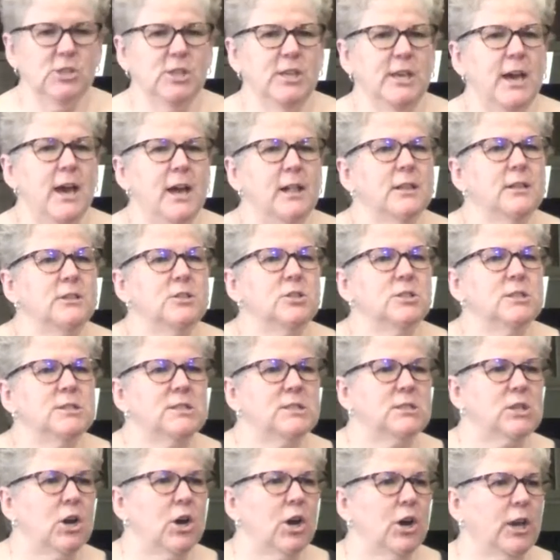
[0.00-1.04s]

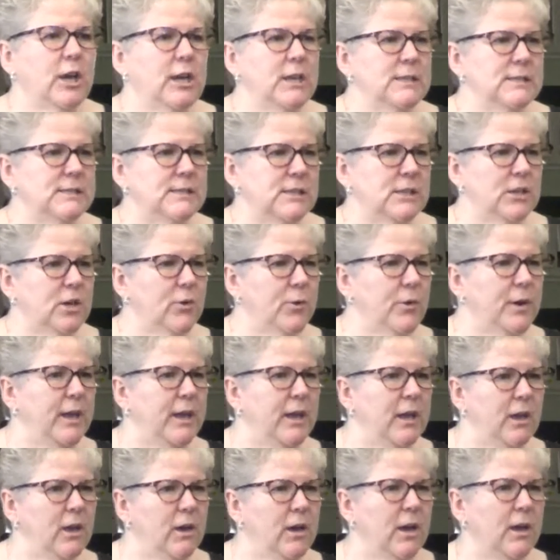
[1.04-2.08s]
Geologists are
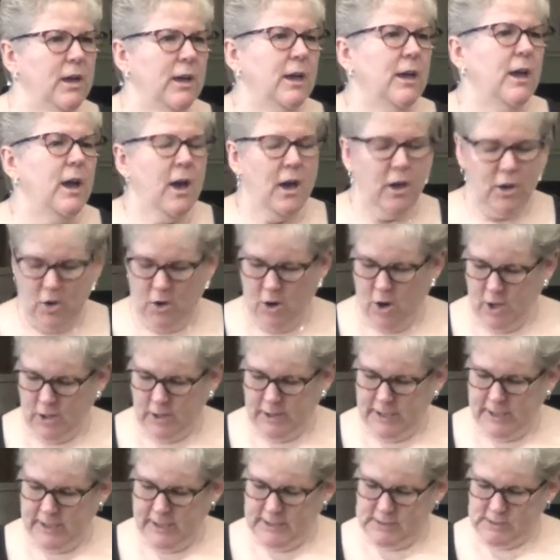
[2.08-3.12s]
considering
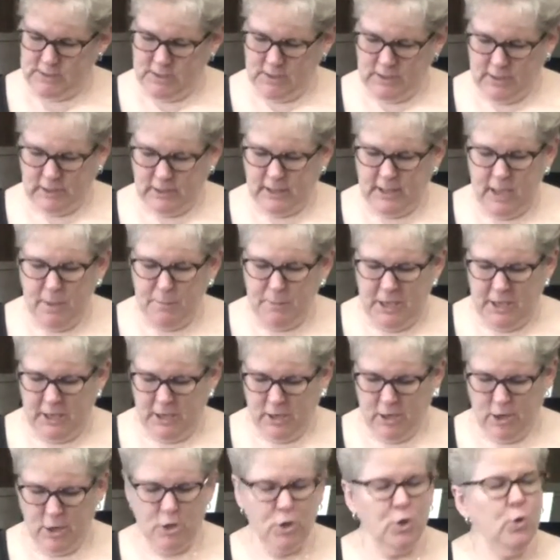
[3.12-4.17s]
calling it,
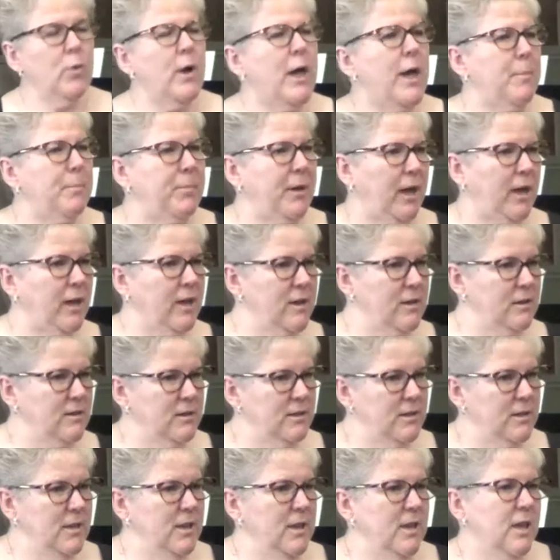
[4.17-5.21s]
claiming a new epoch,
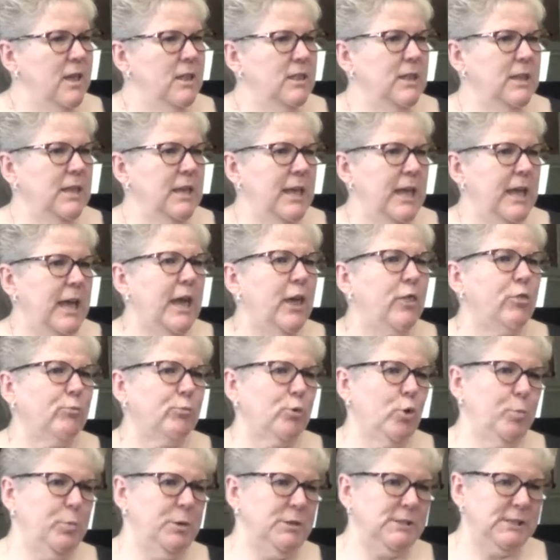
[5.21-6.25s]
the
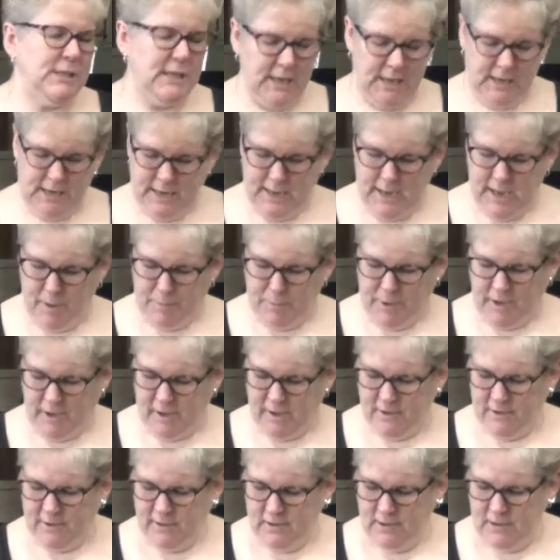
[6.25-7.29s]
Anthropocene
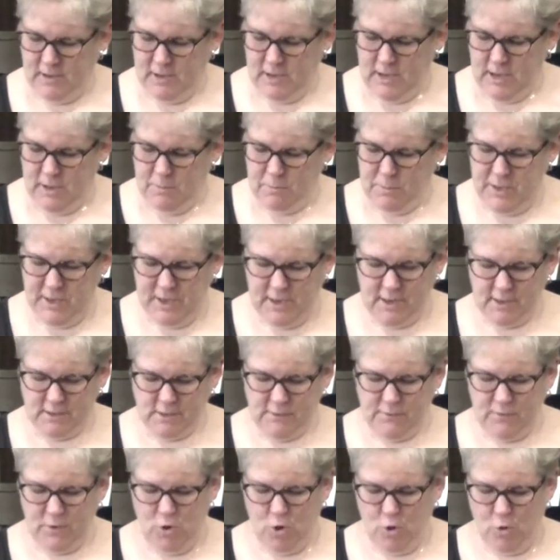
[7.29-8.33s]
epoch,
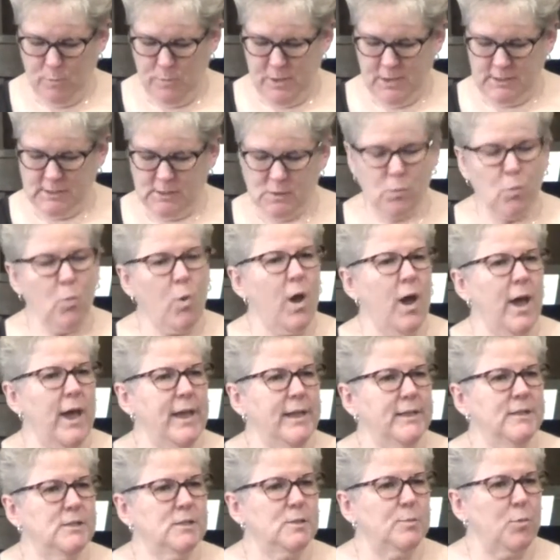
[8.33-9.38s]
because of humans'
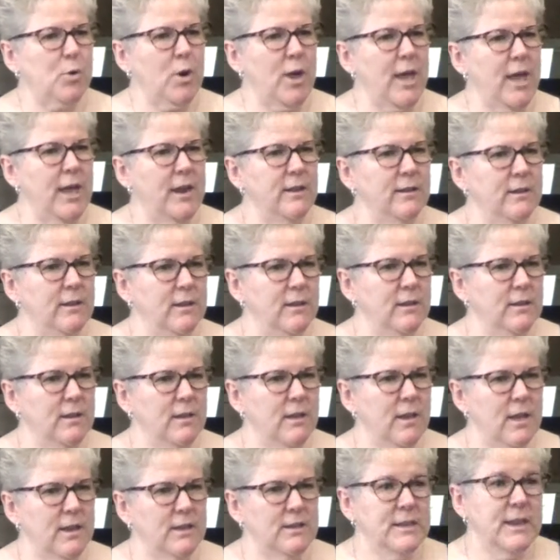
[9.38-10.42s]
widespread
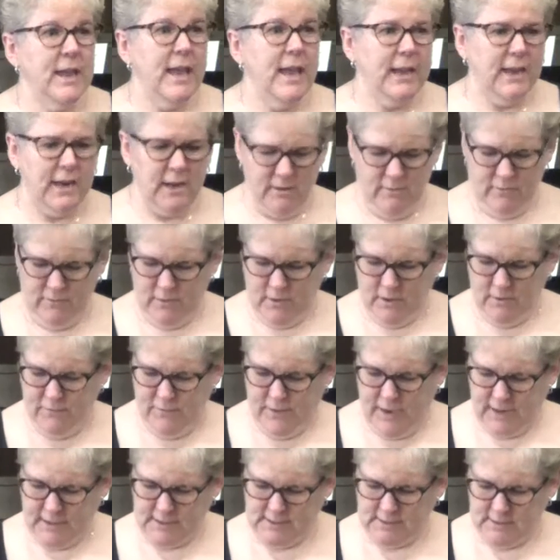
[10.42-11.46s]
negative
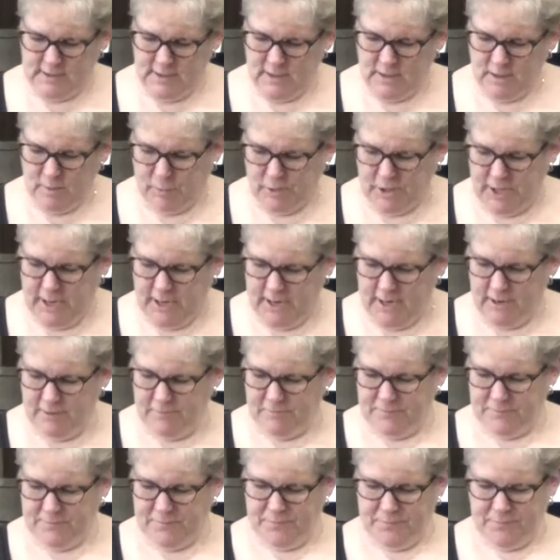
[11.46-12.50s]
effects on the planet.